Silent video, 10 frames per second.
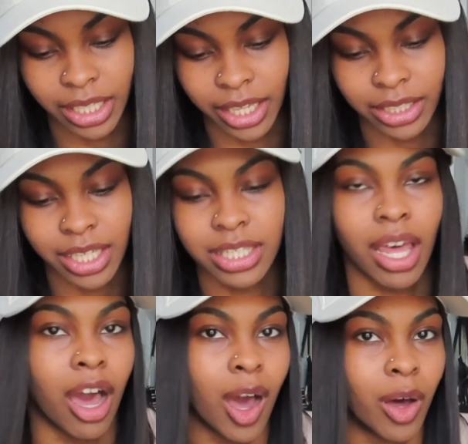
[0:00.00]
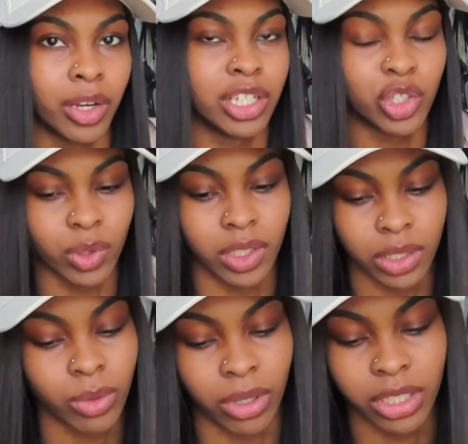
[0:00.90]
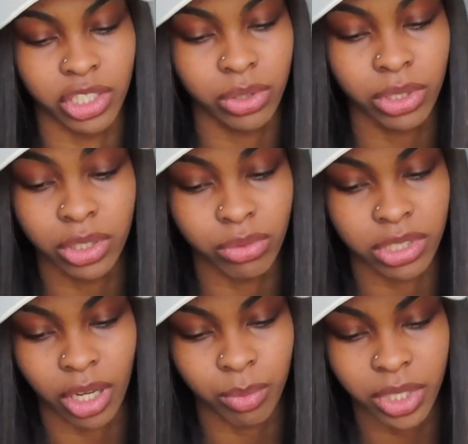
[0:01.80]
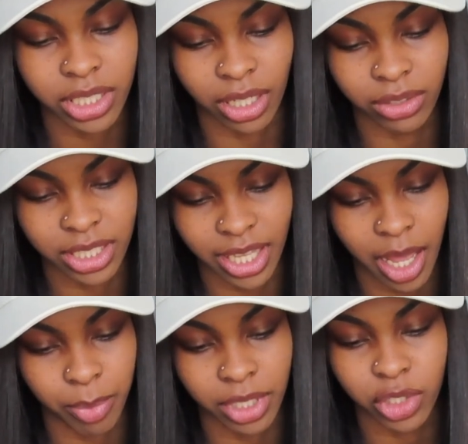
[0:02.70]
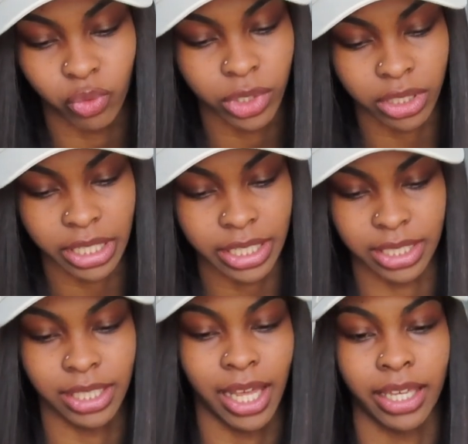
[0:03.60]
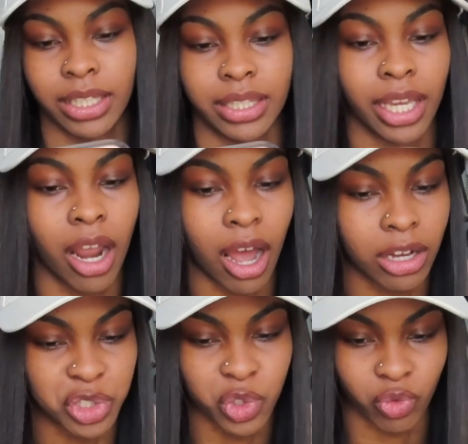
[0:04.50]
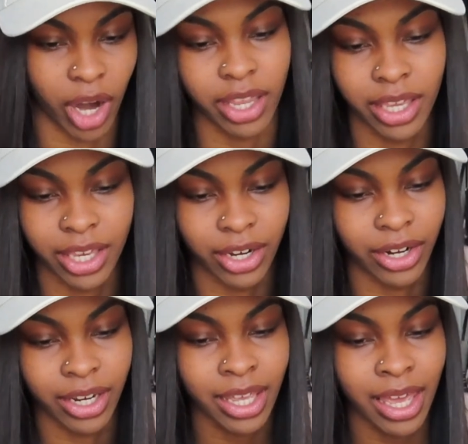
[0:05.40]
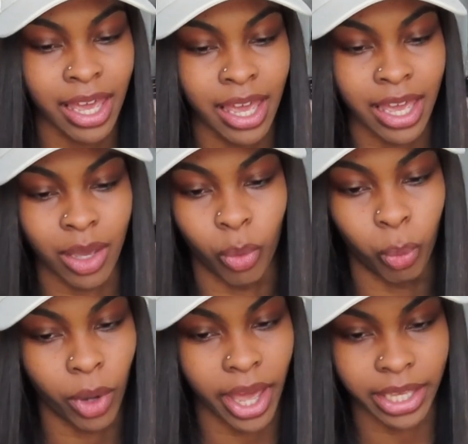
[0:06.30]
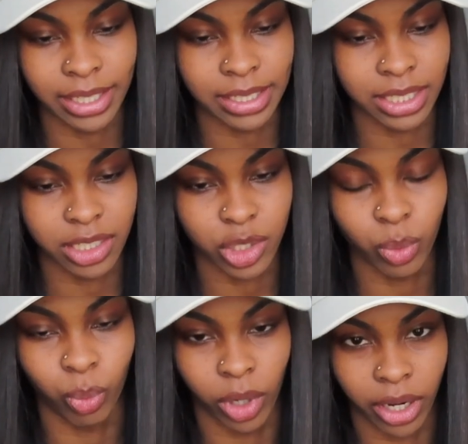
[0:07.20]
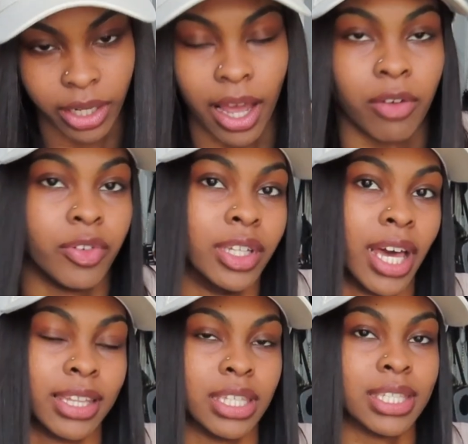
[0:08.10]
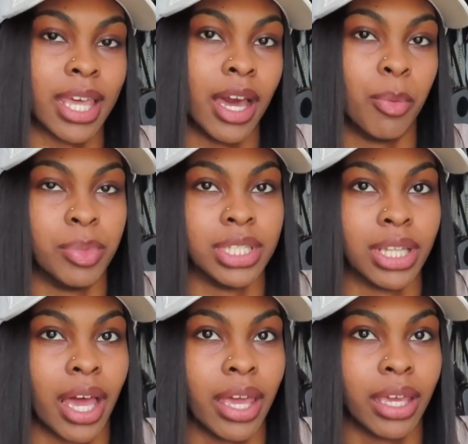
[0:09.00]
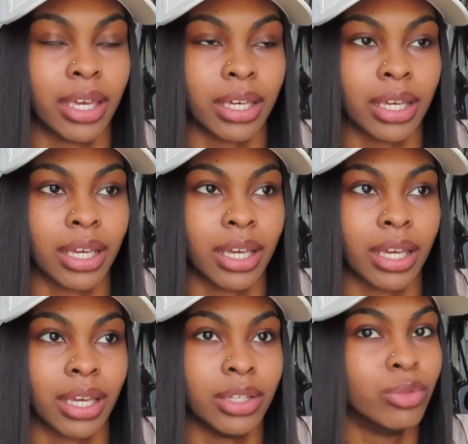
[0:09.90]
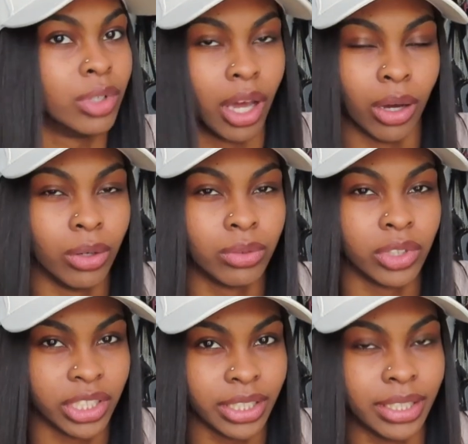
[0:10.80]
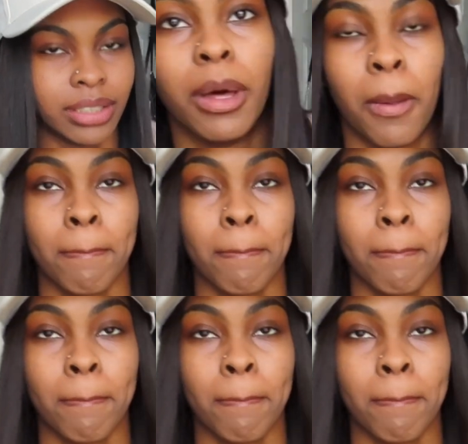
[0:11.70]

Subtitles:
Like, that's all that you can do on this. You can do so much on this app, and it's real easy. Like, they're all just right here, way easy to work. I feel like this app is like, you know, good.